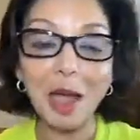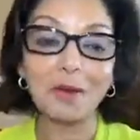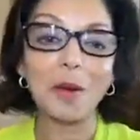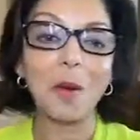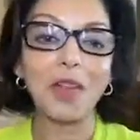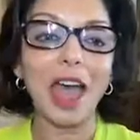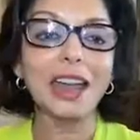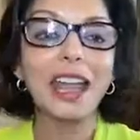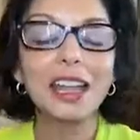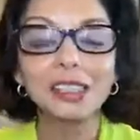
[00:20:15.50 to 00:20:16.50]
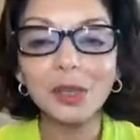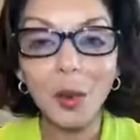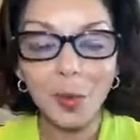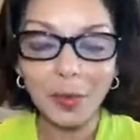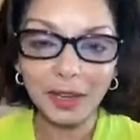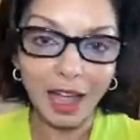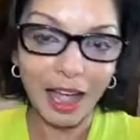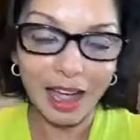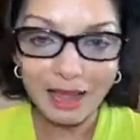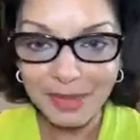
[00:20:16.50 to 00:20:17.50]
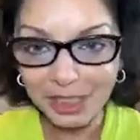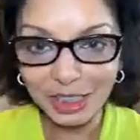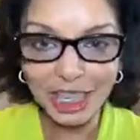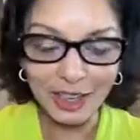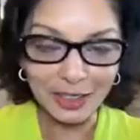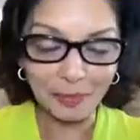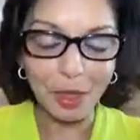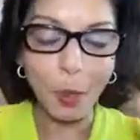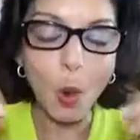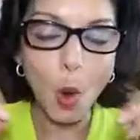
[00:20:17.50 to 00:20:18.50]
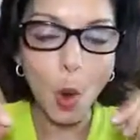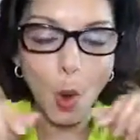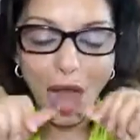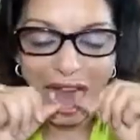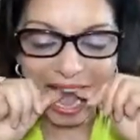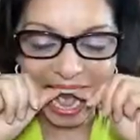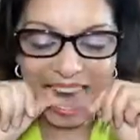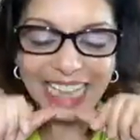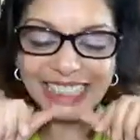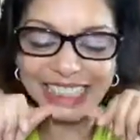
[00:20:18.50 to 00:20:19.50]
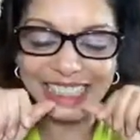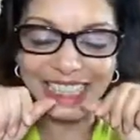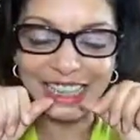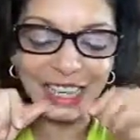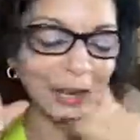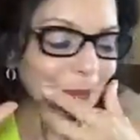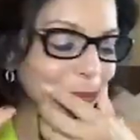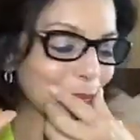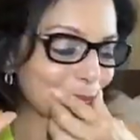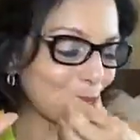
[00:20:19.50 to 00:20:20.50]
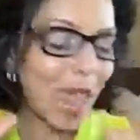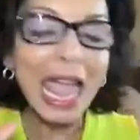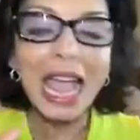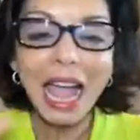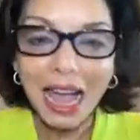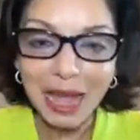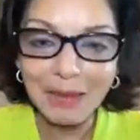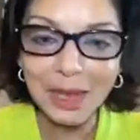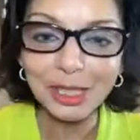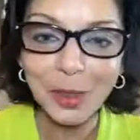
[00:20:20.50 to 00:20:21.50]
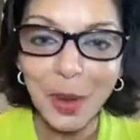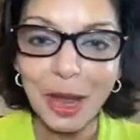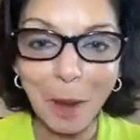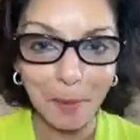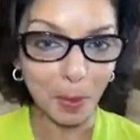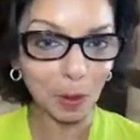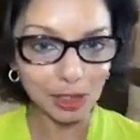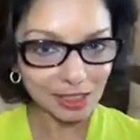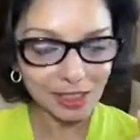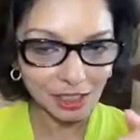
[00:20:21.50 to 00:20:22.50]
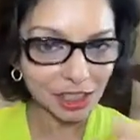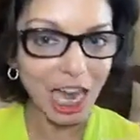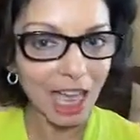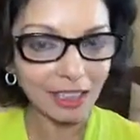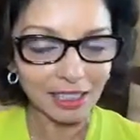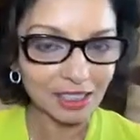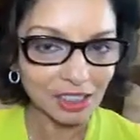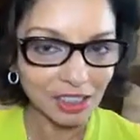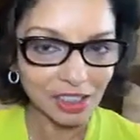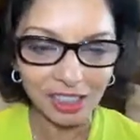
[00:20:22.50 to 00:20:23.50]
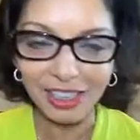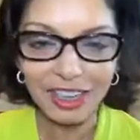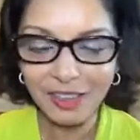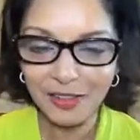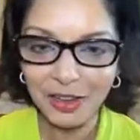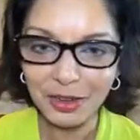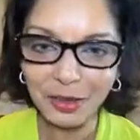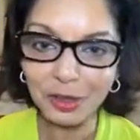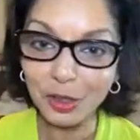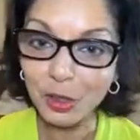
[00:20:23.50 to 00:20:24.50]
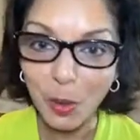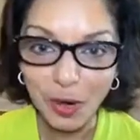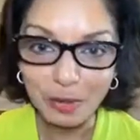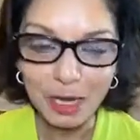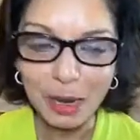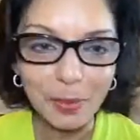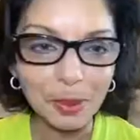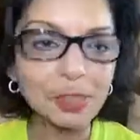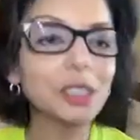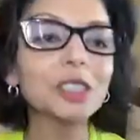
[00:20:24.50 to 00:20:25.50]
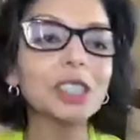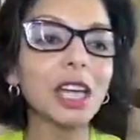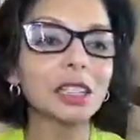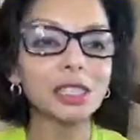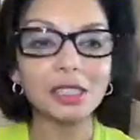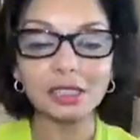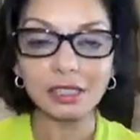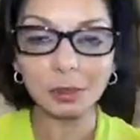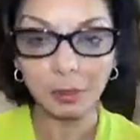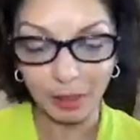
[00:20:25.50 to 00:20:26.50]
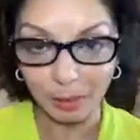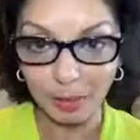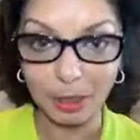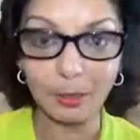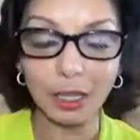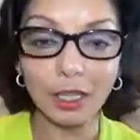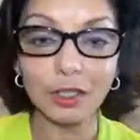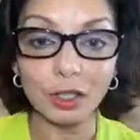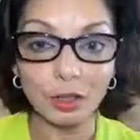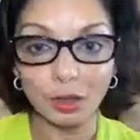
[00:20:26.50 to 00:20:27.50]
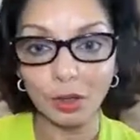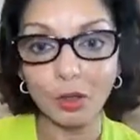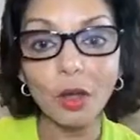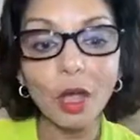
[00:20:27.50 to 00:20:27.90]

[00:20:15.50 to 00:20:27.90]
know that. So I'm issuing, here's the teeth again. I'm issuing a personal challenge for you to join me in a personal challenge. This is something I'm committing to do.